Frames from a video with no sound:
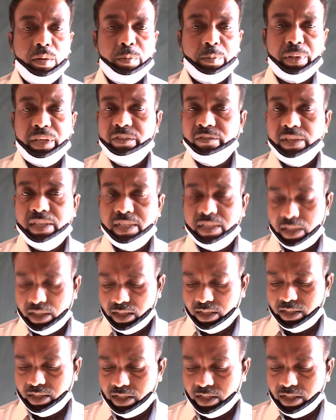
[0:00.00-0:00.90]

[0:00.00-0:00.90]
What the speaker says: Previous